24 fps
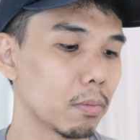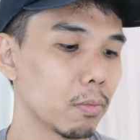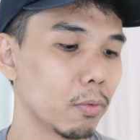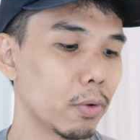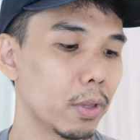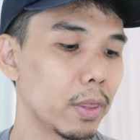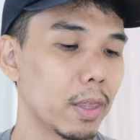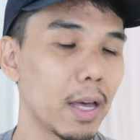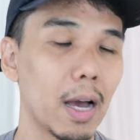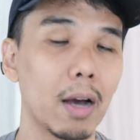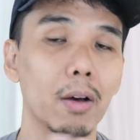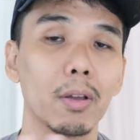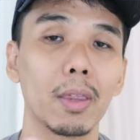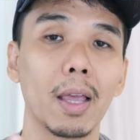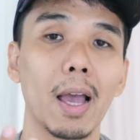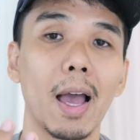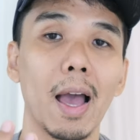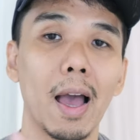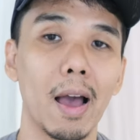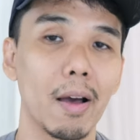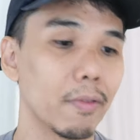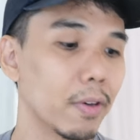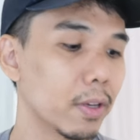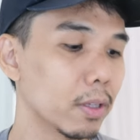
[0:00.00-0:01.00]
without
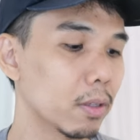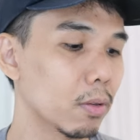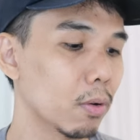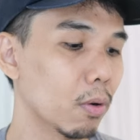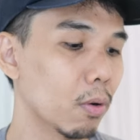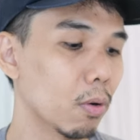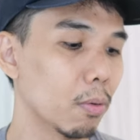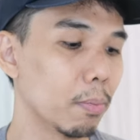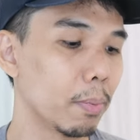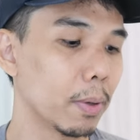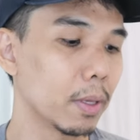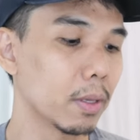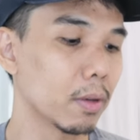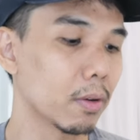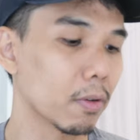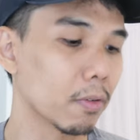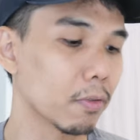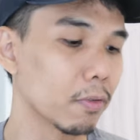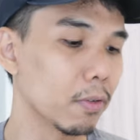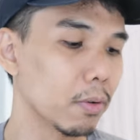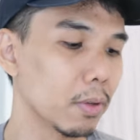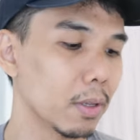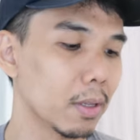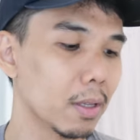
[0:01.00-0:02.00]
having to open your phone.